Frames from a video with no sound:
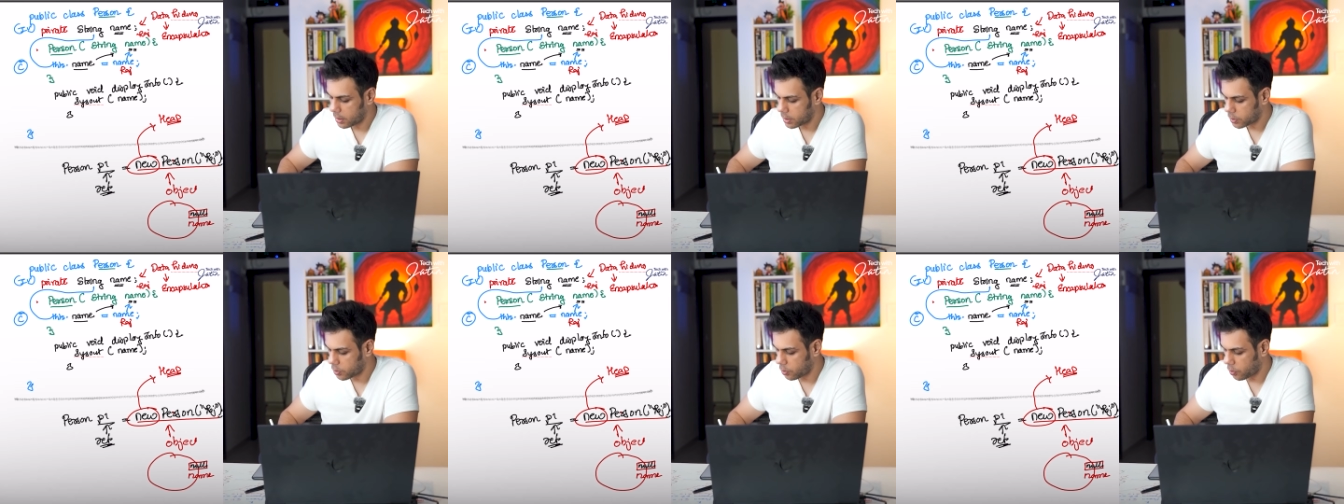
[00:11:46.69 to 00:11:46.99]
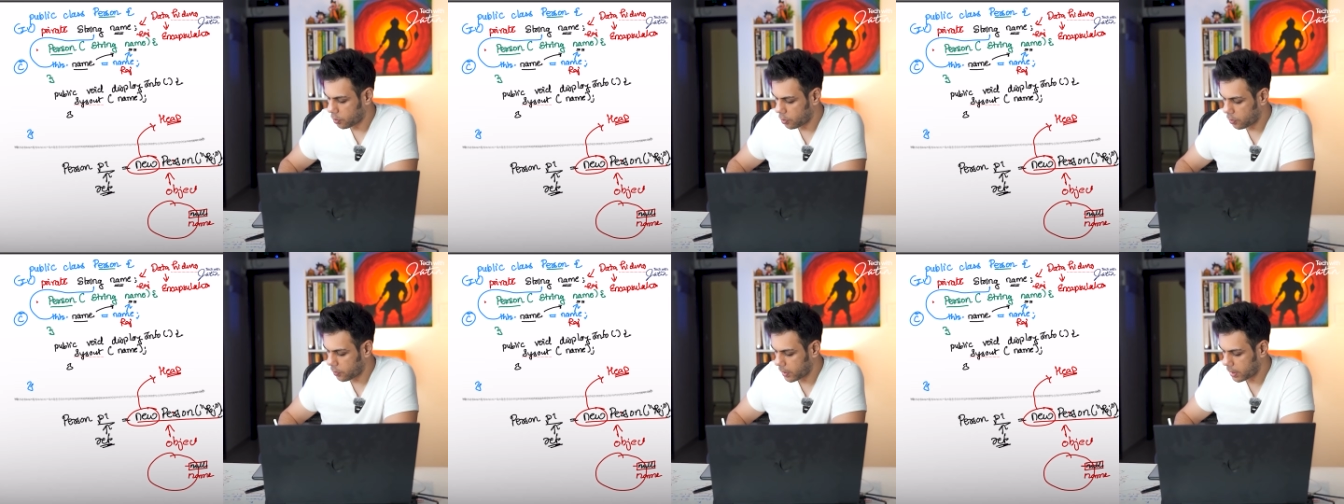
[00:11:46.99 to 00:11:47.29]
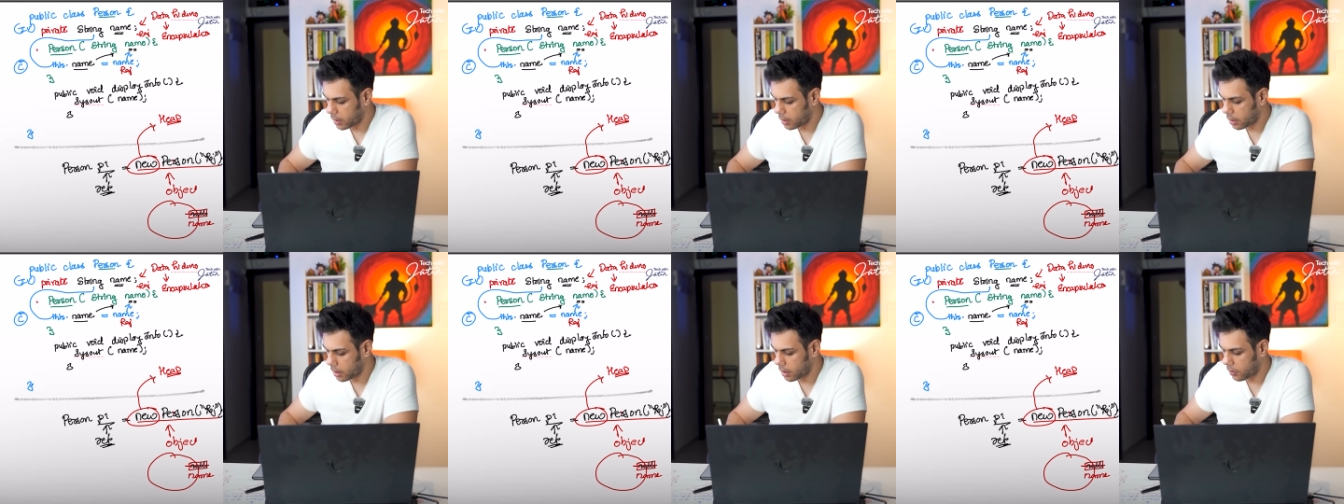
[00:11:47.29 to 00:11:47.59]
So over
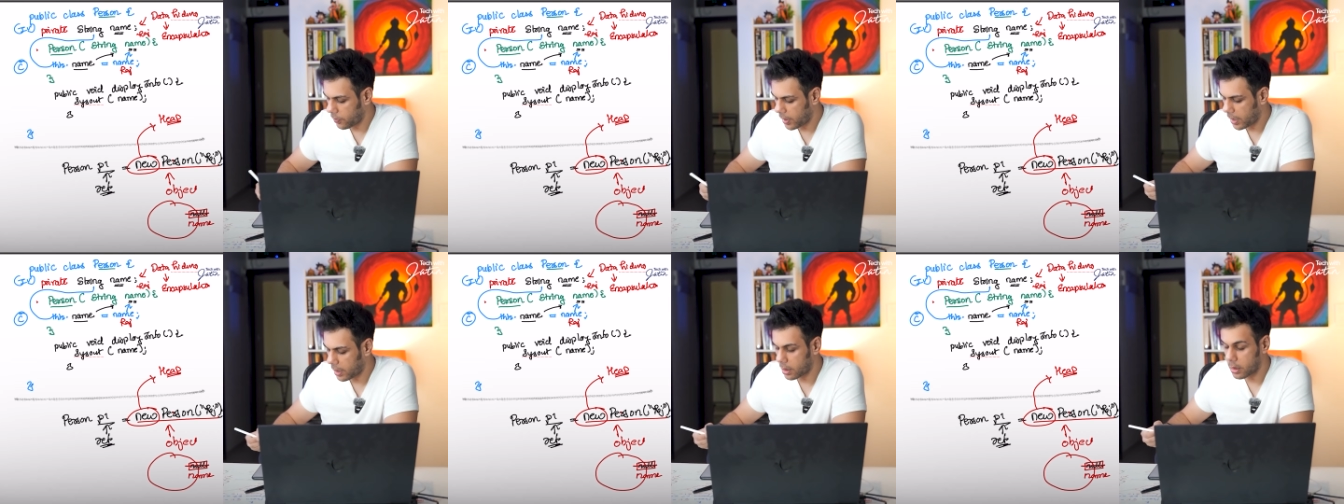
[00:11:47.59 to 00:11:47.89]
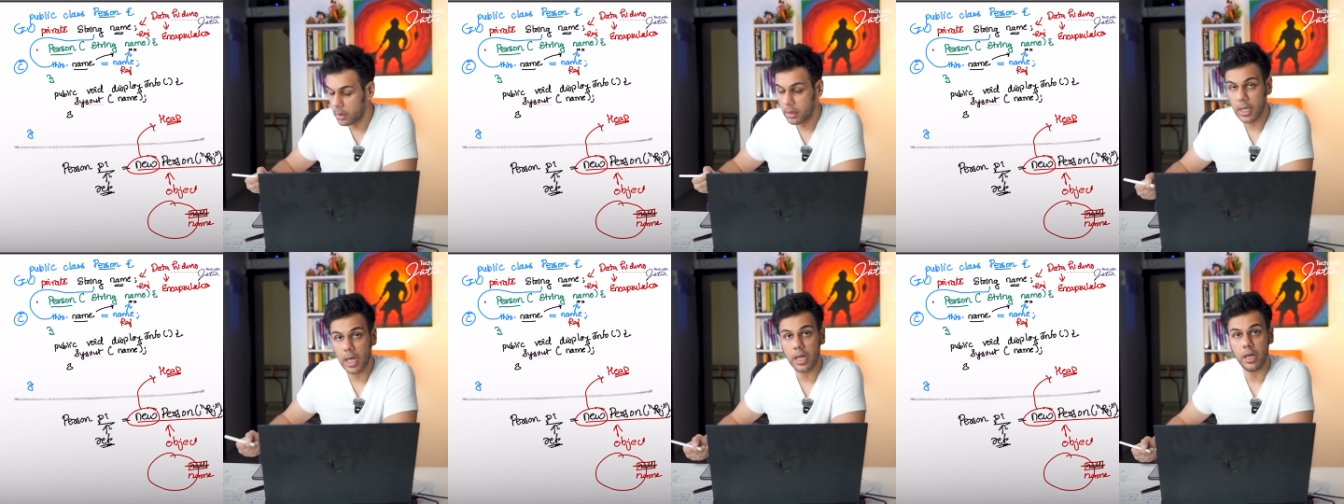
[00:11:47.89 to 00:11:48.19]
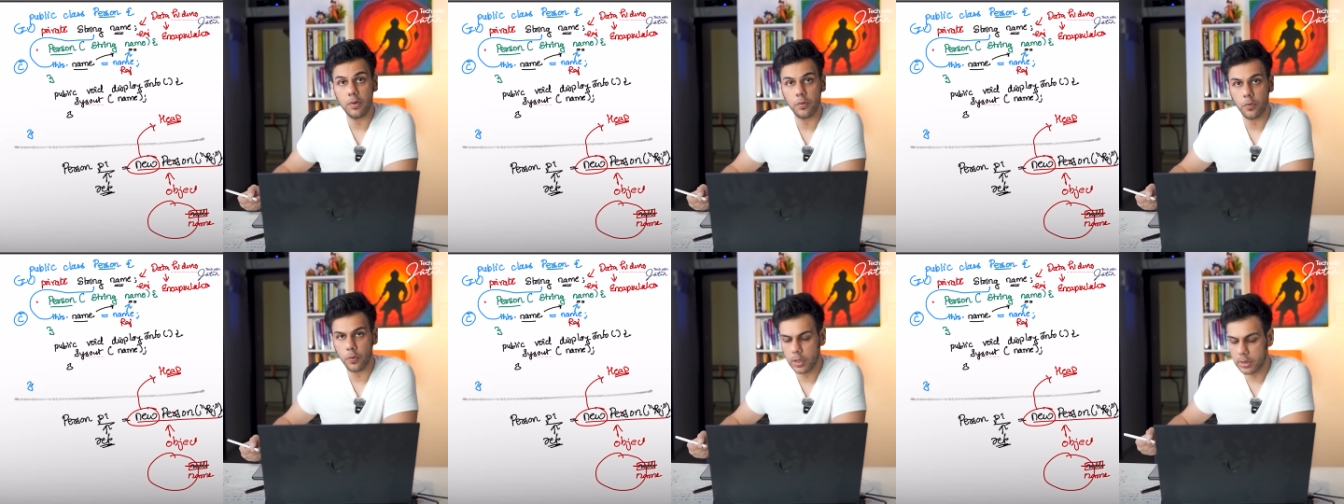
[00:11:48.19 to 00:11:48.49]
here, where
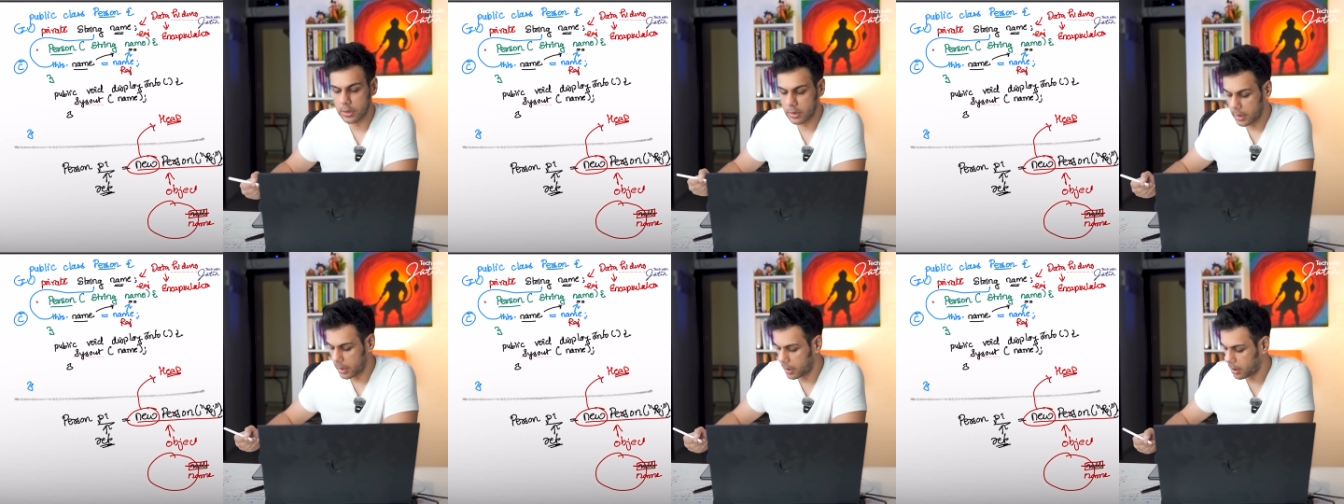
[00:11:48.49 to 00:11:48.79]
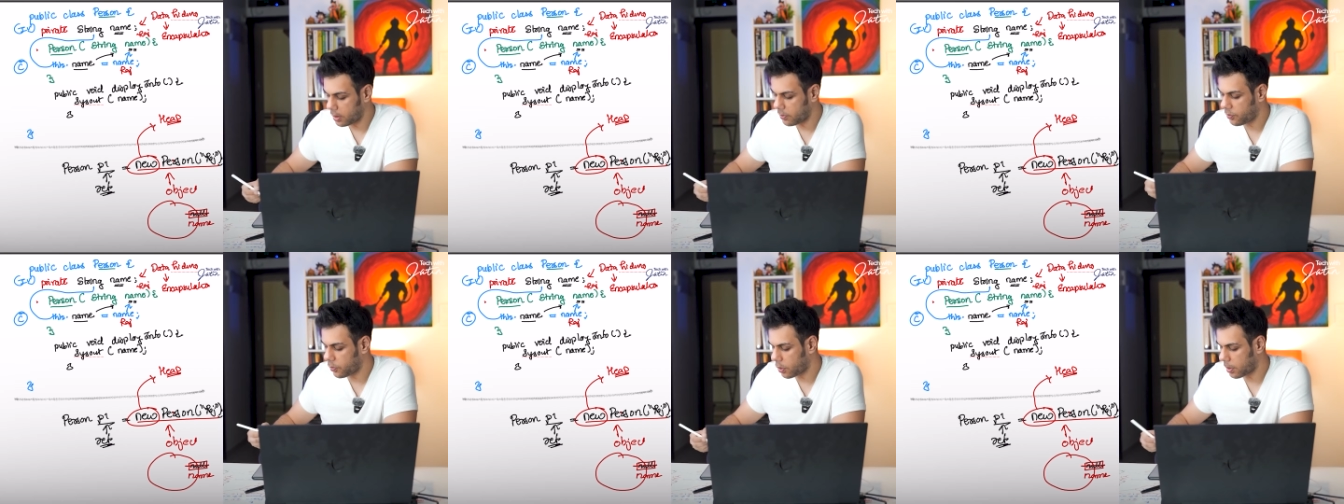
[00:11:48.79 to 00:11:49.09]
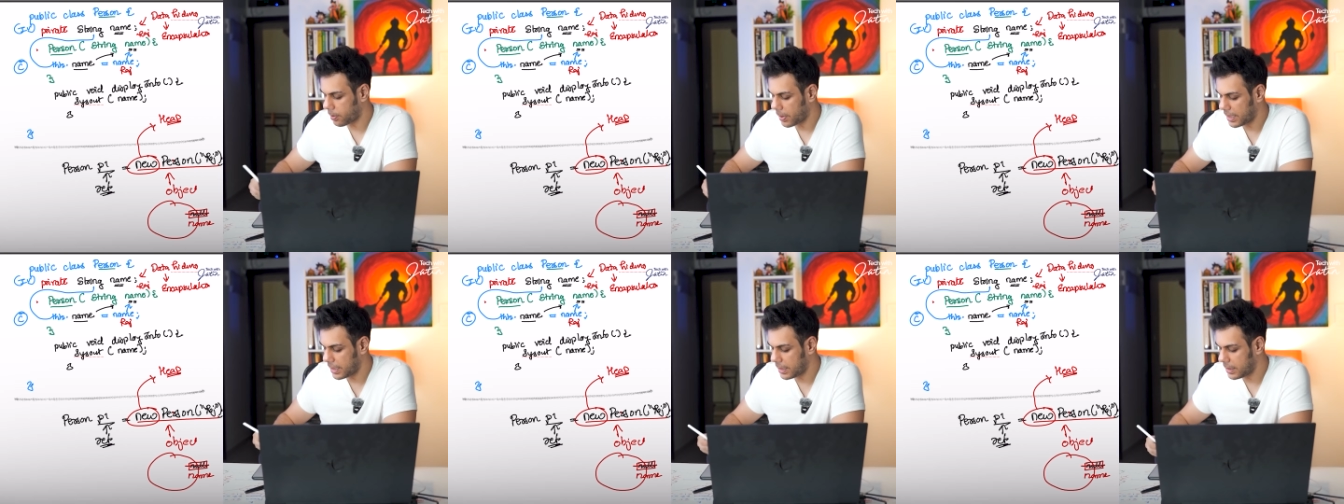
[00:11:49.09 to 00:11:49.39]
null was written
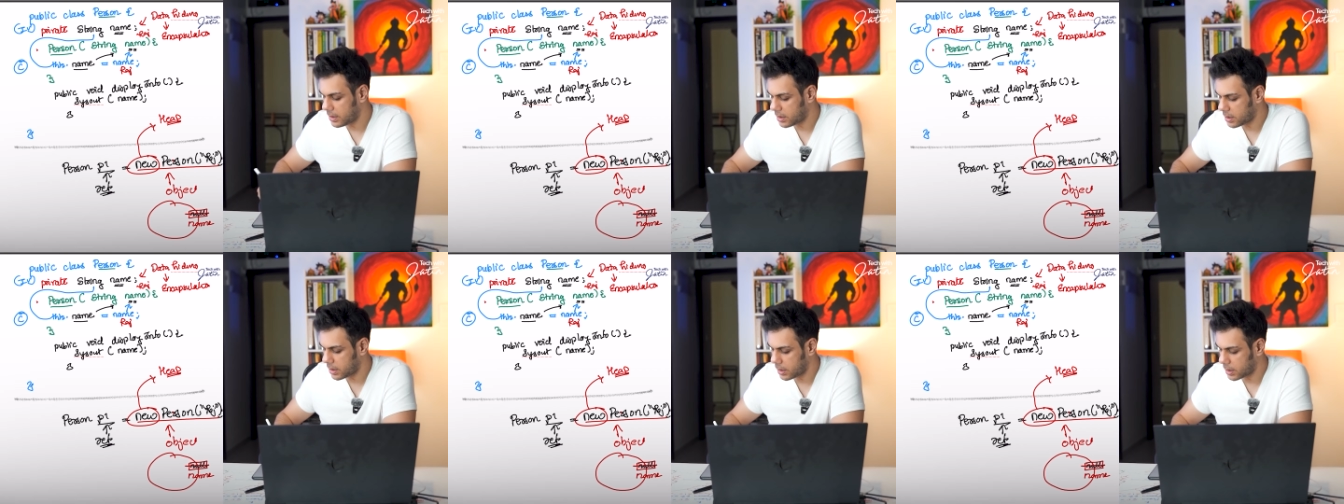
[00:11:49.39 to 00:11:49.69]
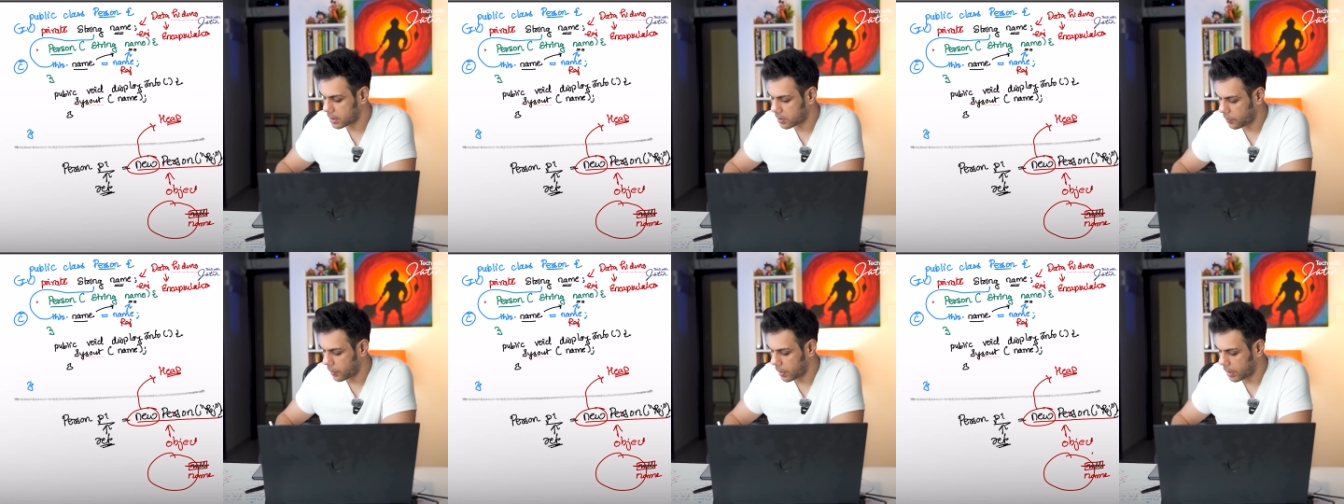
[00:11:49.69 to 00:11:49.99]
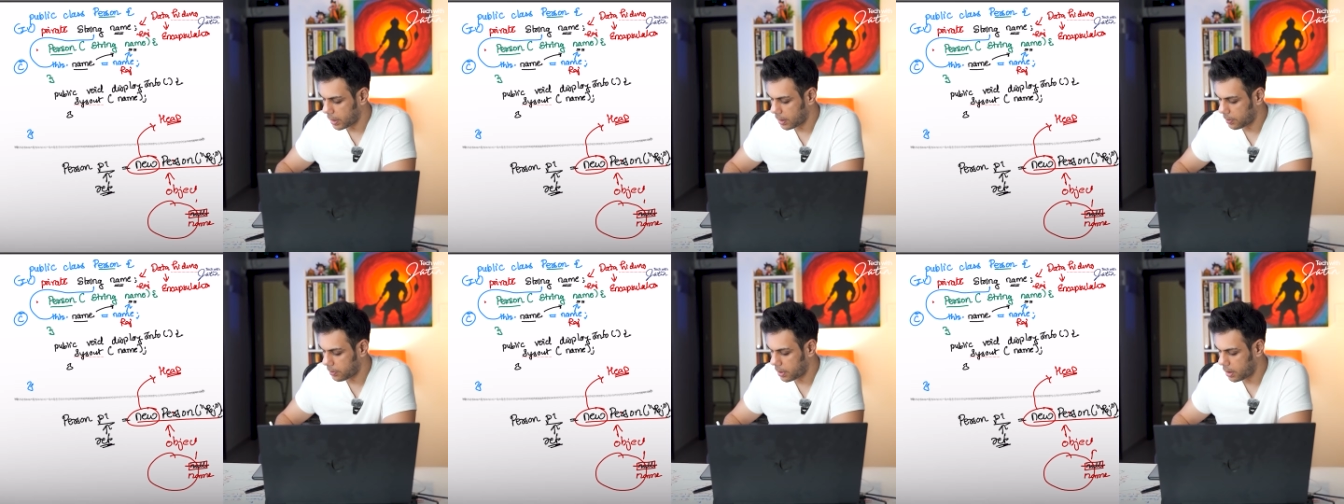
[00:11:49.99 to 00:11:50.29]
for my instance
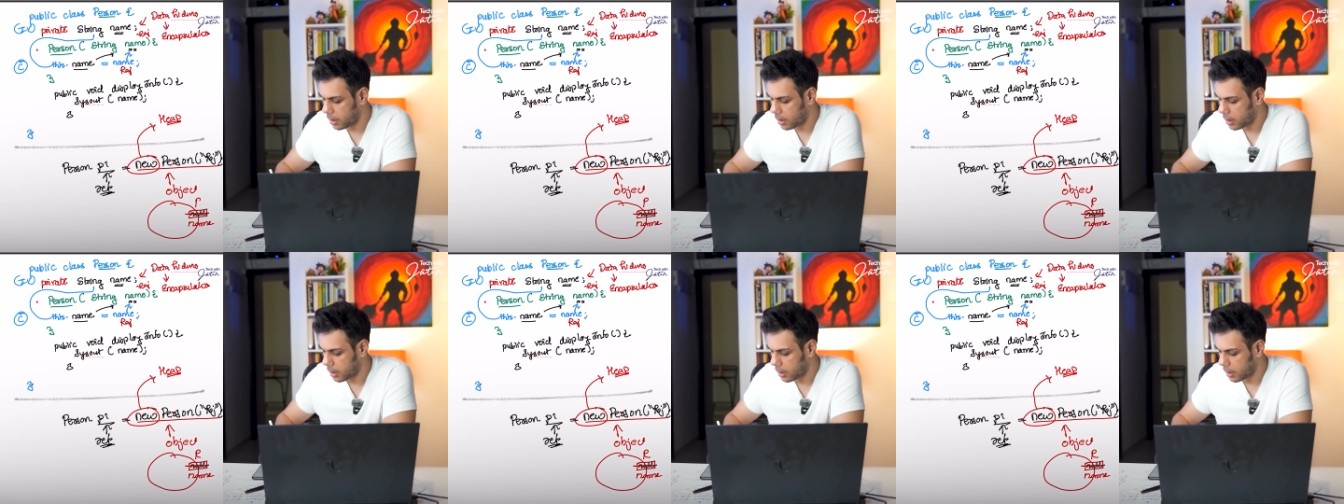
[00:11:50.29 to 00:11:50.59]
variable,